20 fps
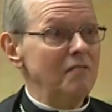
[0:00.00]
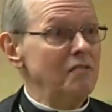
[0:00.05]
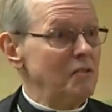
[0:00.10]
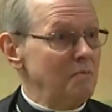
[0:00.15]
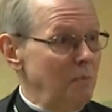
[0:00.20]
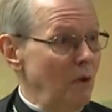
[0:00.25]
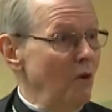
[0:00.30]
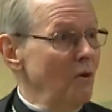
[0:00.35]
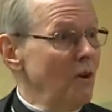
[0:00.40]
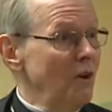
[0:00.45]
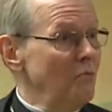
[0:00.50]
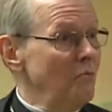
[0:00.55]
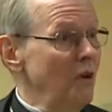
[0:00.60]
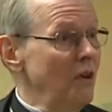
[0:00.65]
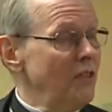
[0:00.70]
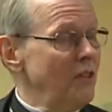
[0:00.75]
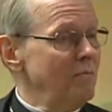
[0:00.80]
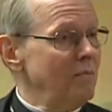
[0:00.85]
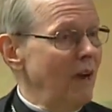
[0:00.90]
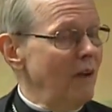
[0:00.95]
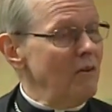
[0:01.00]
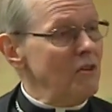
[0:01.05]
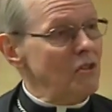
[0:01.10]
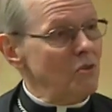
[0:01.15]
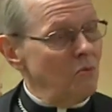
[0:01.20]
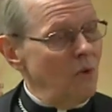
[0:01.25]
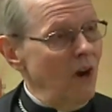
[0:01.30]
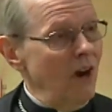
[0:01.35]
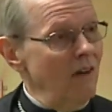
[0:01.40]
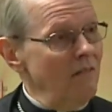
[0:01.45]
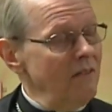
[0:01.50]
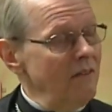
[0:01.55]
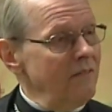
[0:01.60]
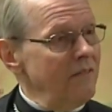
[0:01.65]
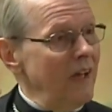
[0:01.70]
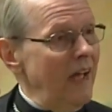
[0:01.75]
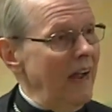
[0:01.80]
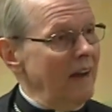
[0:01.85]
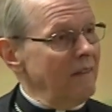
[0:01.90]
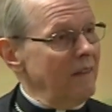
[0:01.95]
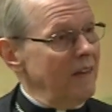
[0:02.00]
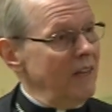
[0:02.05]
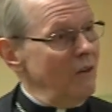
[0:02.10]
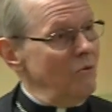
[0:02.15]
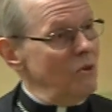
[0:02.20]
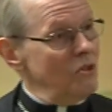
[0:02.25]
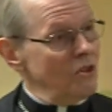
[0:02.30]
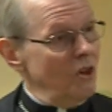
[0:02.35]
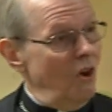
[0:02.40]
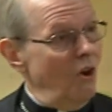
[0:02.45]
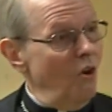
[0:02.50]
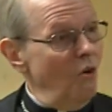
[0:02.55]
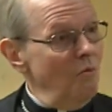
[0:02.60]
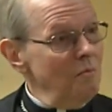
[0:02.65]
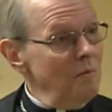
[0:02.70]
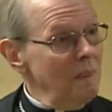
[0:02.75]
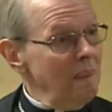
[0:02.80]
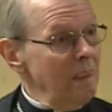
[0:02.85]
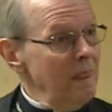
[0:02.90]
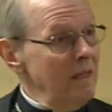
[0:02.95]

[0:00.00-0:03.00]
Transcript: i've spoken with him i was aware of the fact that he was home